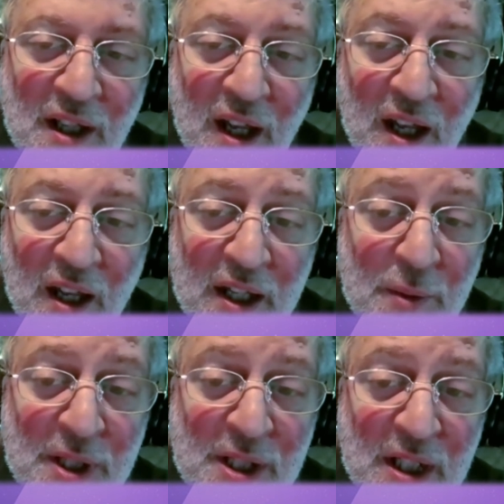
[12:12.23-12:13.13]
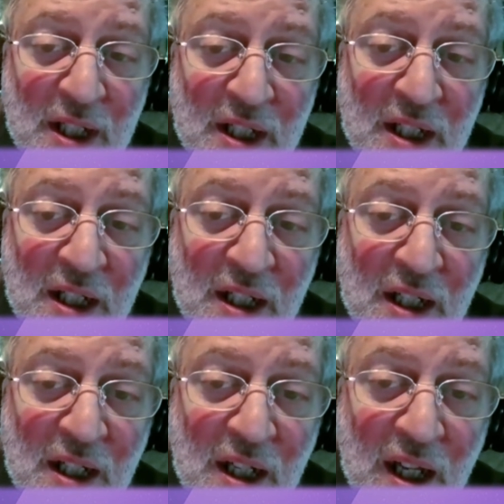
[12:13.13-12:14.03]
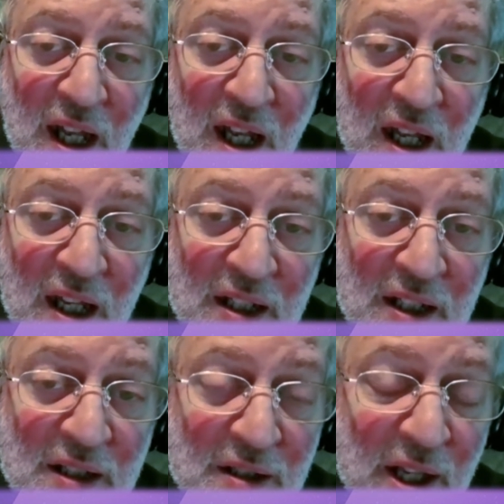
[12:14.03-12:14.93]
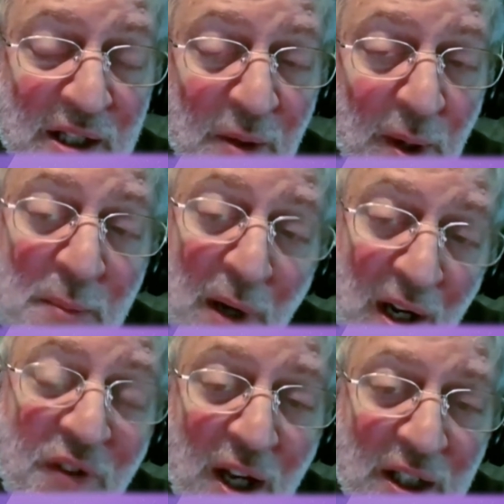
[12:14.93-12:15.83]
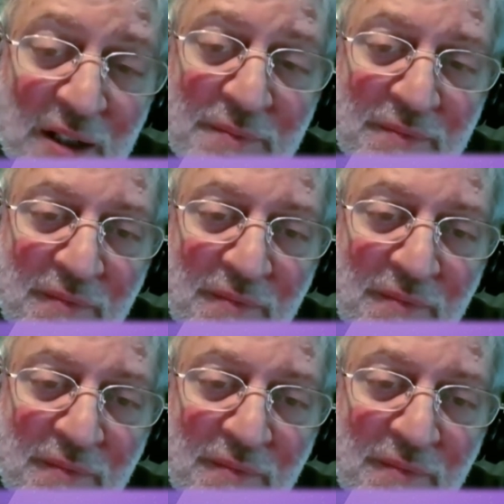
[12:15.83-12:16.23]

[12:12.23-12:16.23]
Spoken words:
And it was in 2001 when I finally